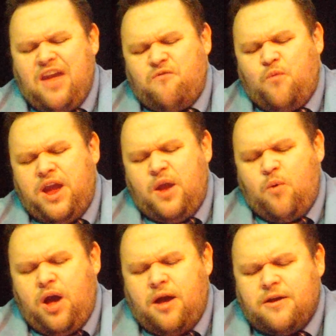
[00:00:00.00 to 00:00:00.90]
"If
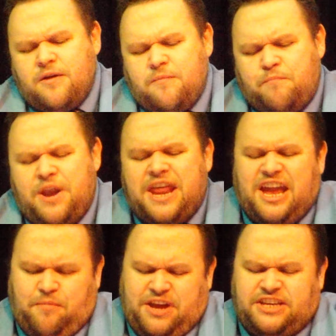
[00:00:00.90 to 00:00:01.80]
we were
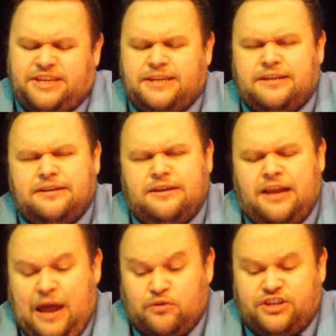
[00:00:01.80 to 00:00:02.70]
polygamists,"
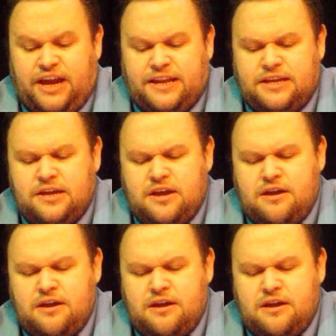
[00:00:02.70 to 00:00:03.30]
Klaus said,